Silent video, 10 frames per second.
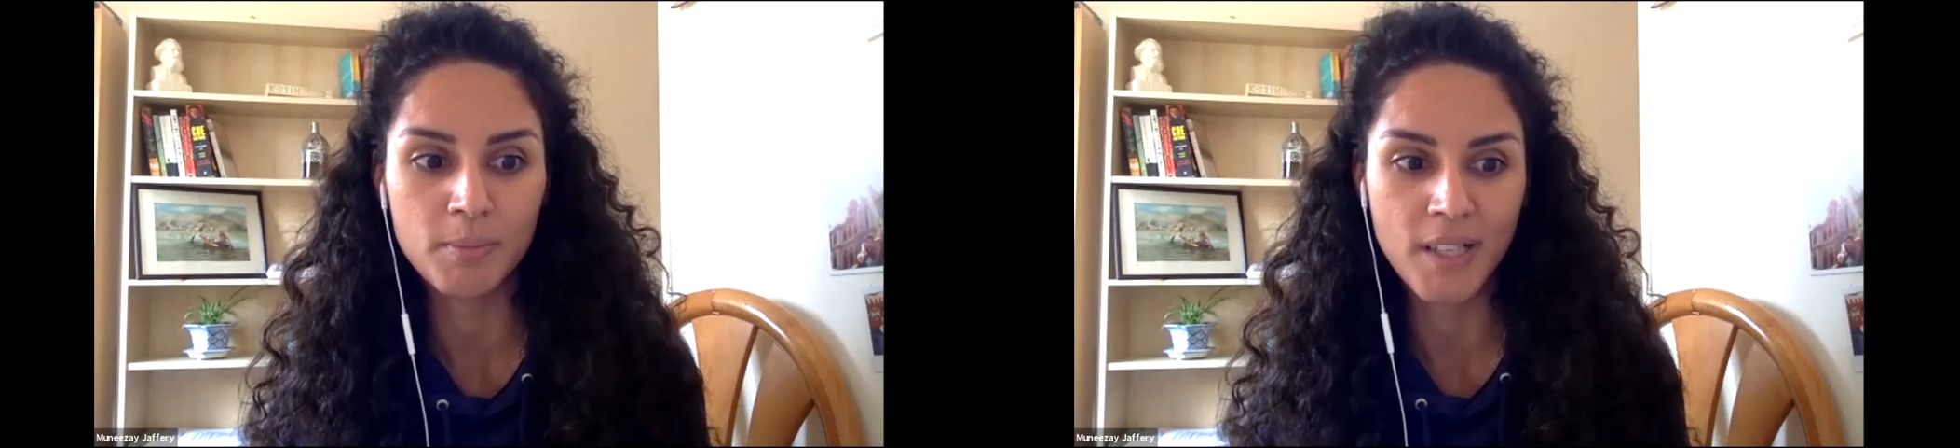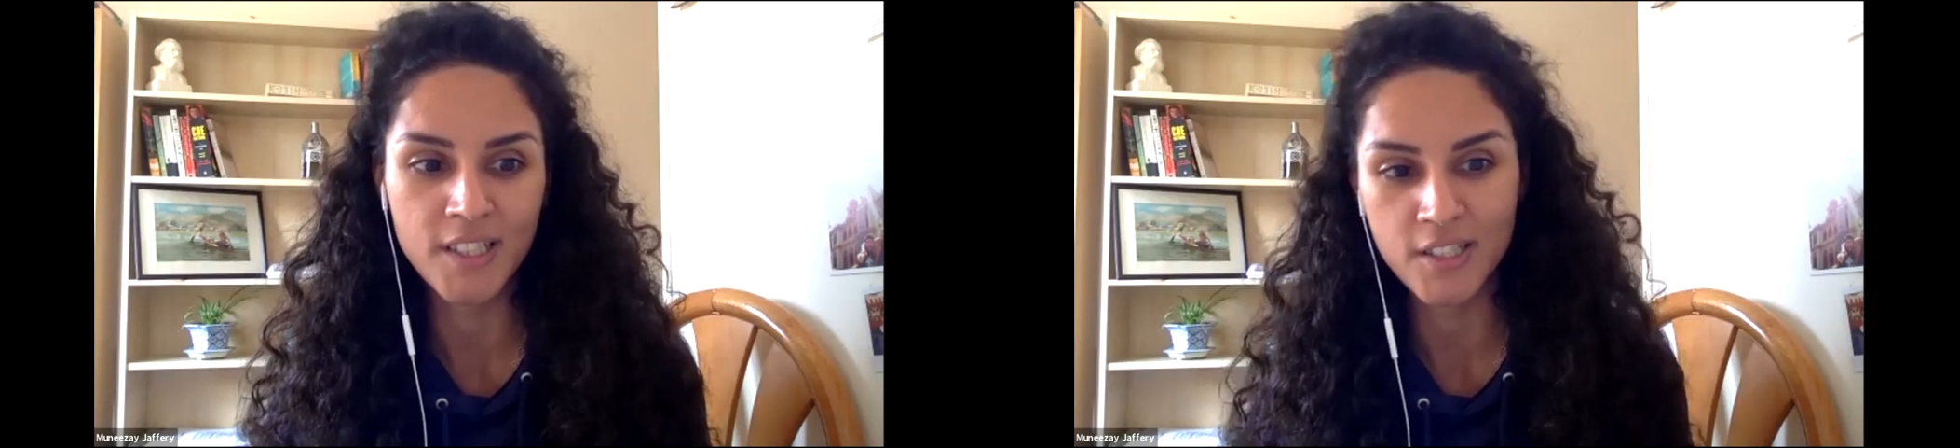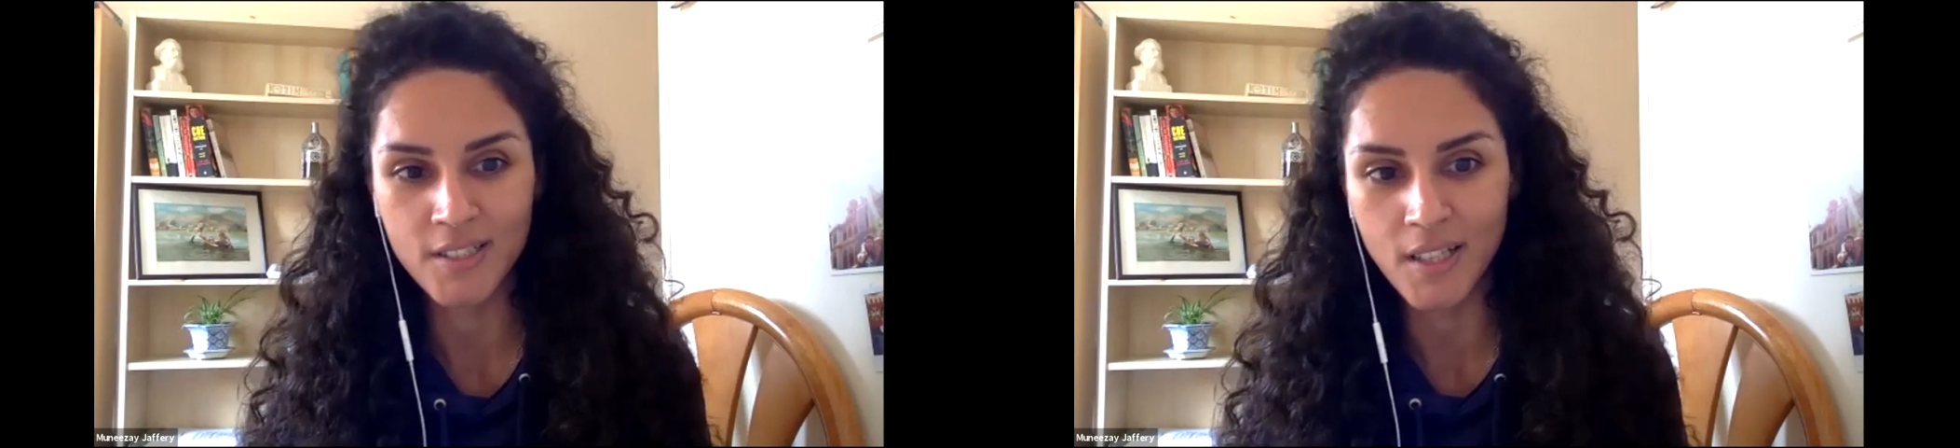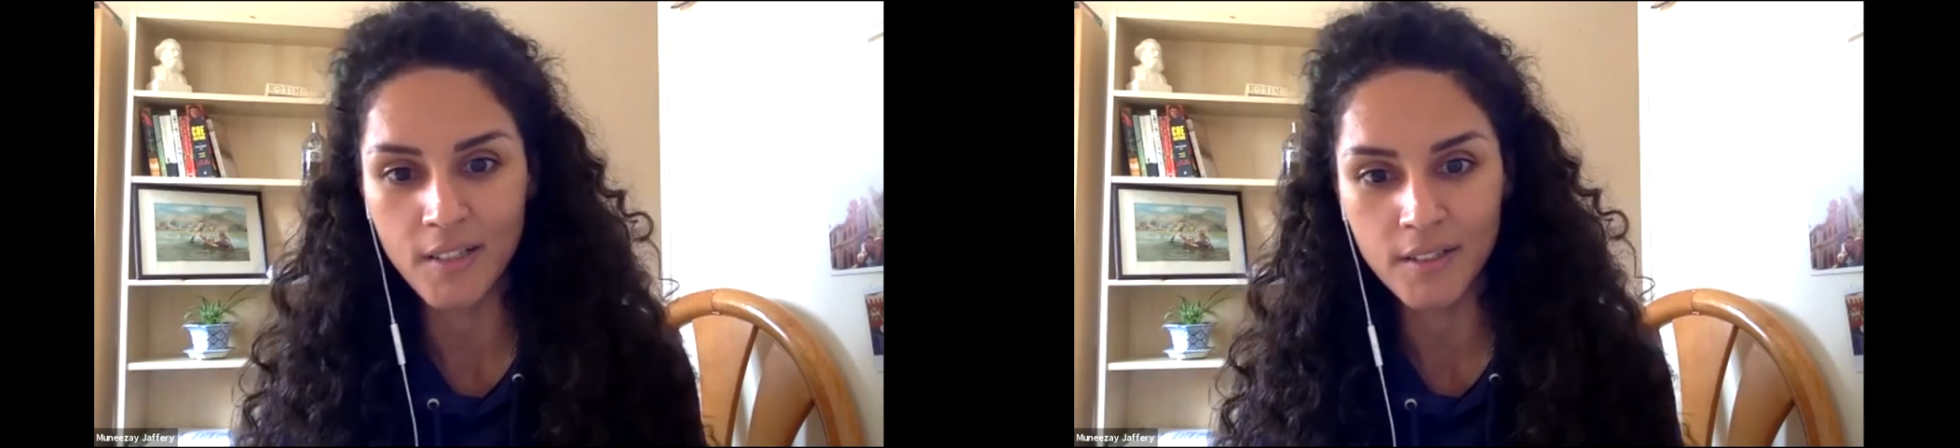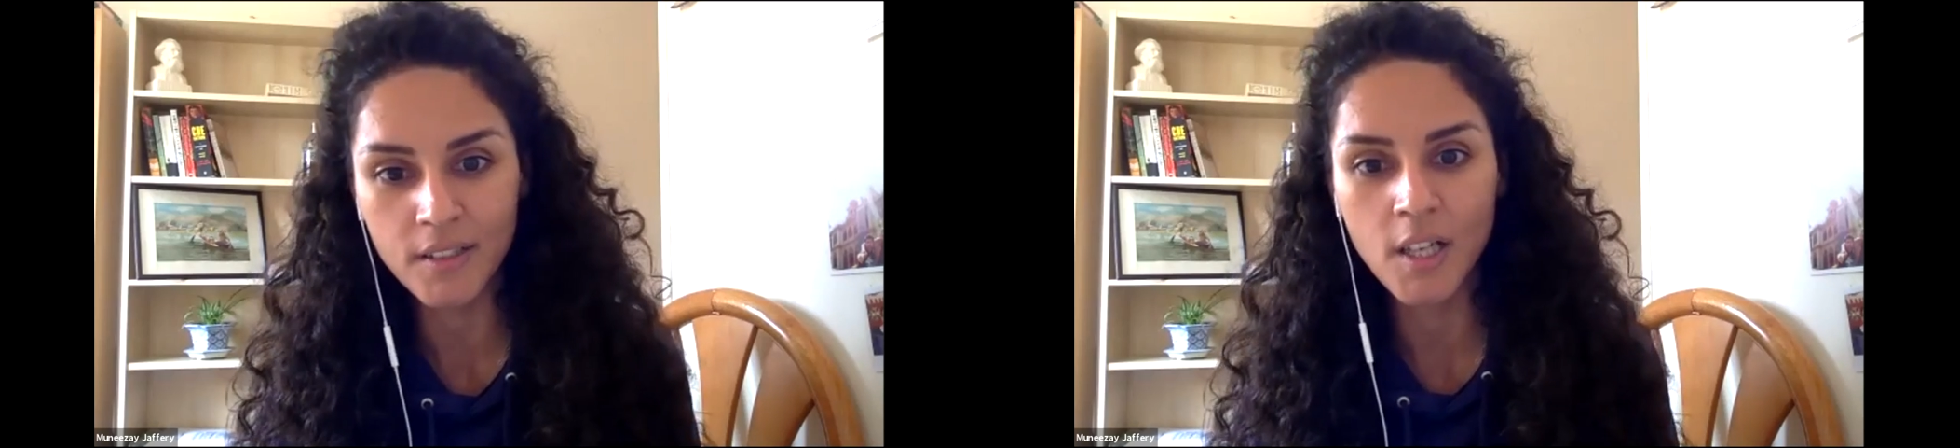
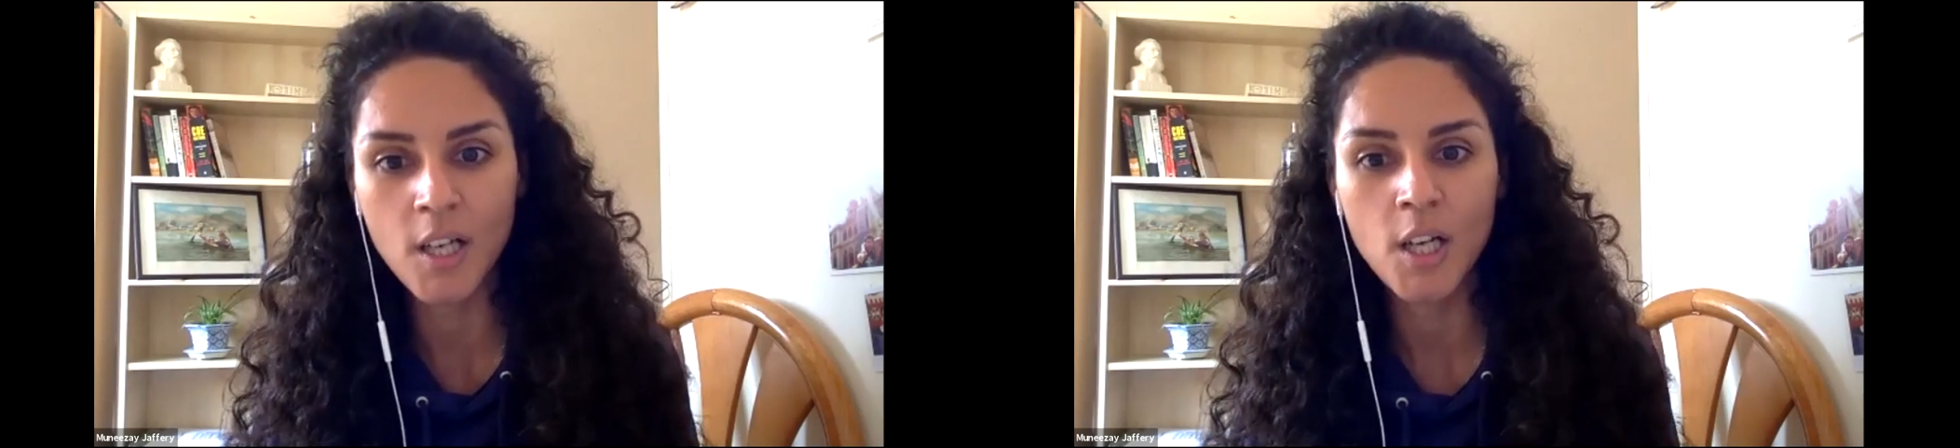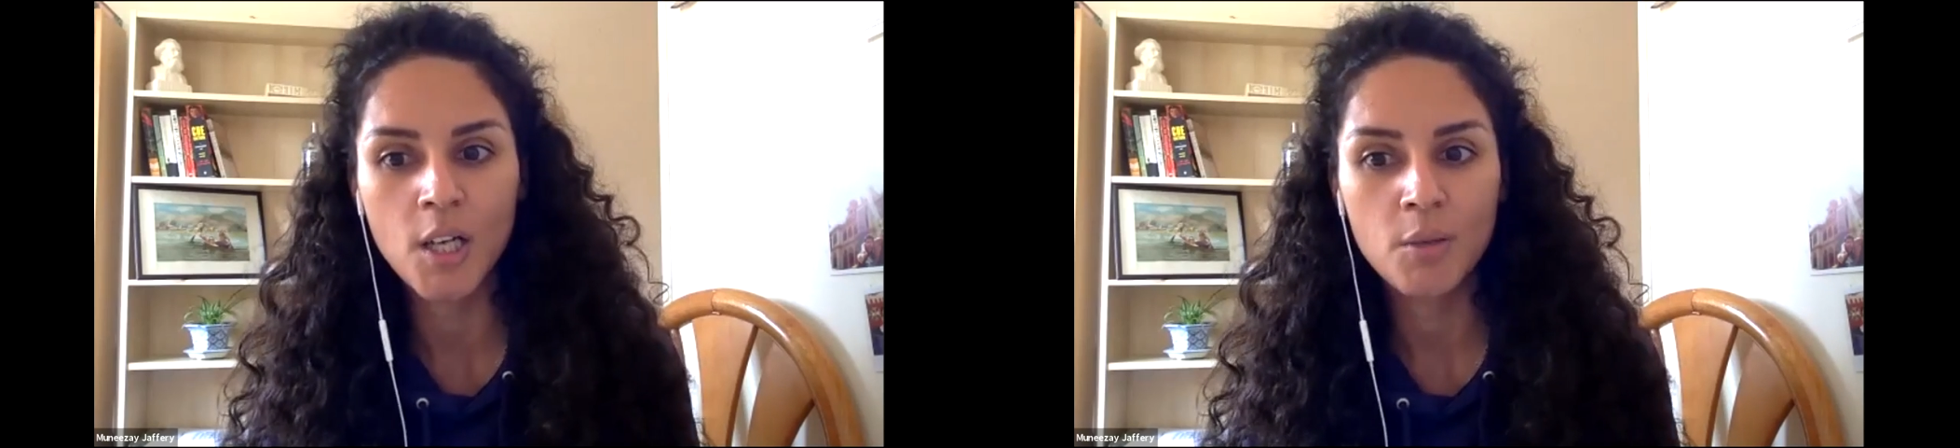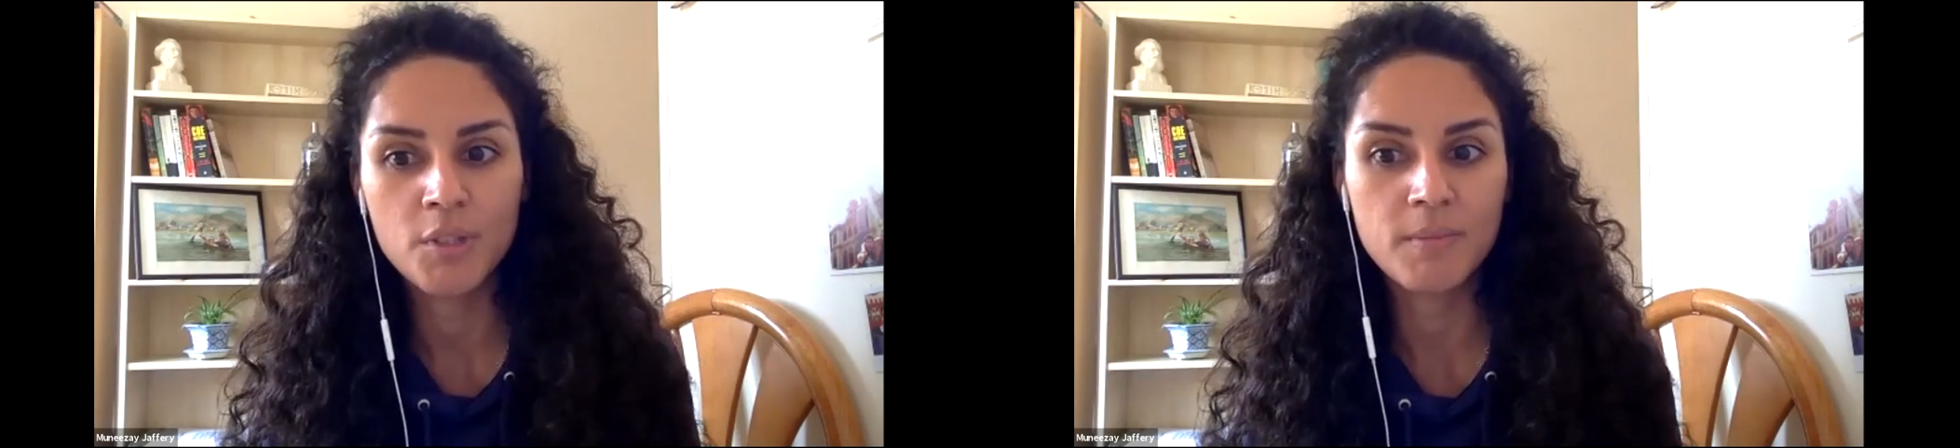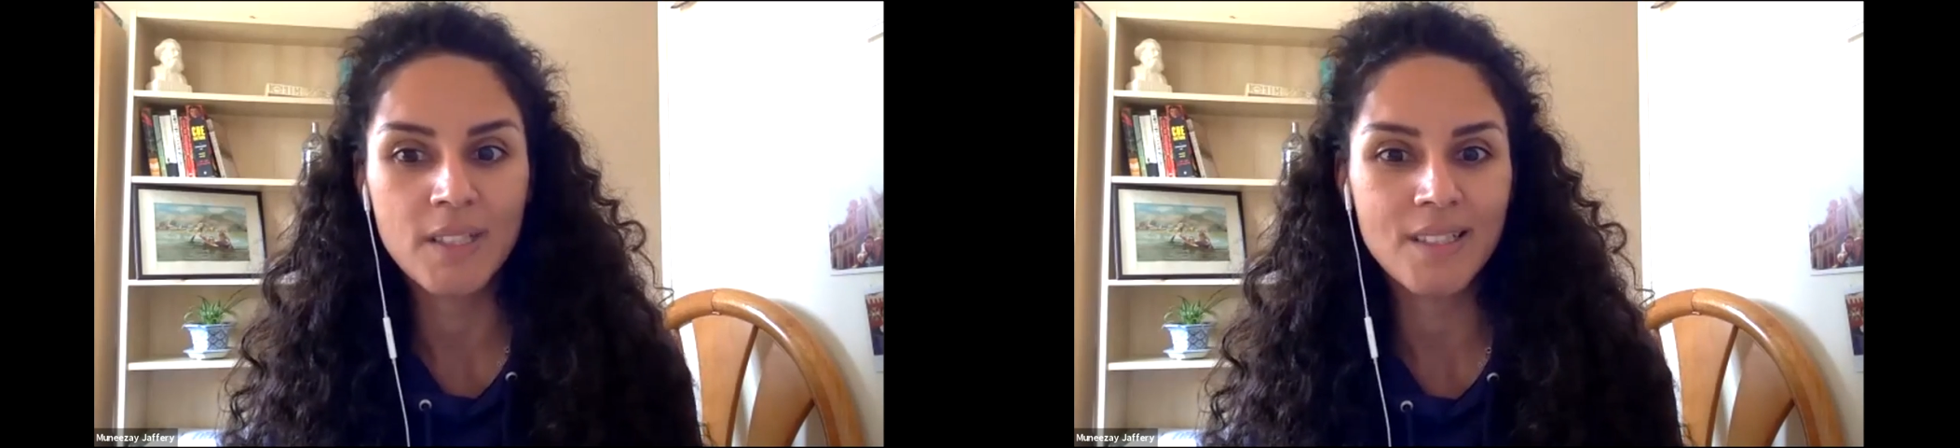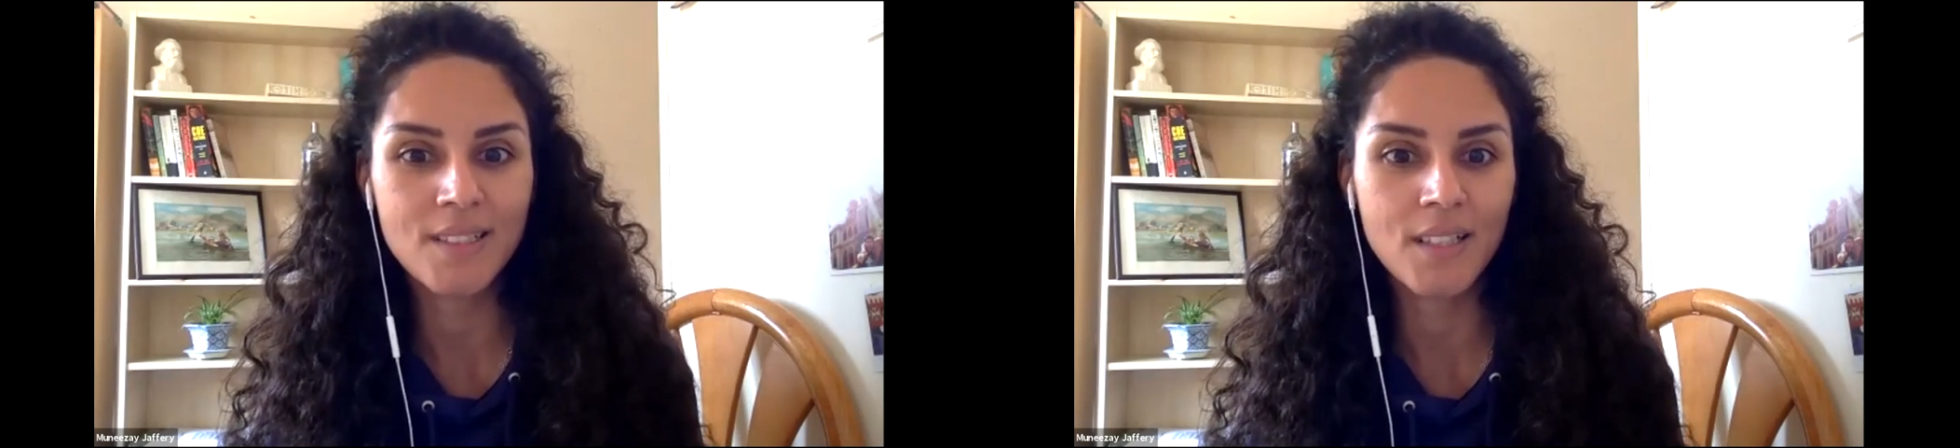patient-centered, which
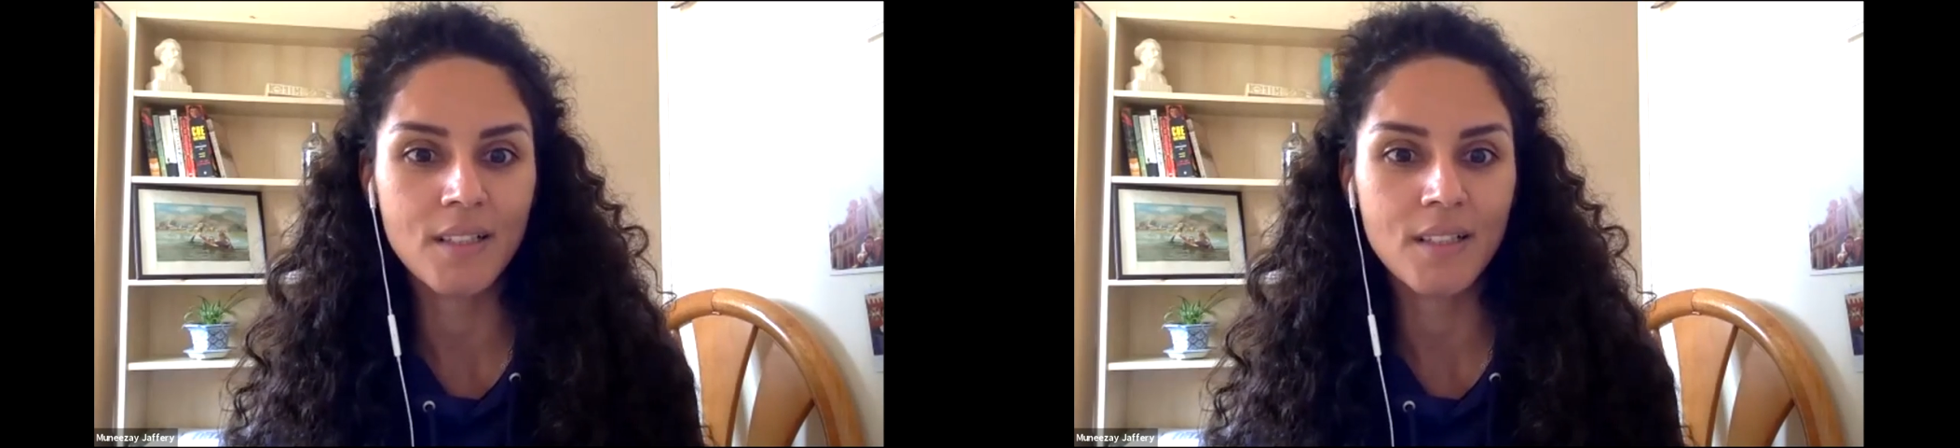means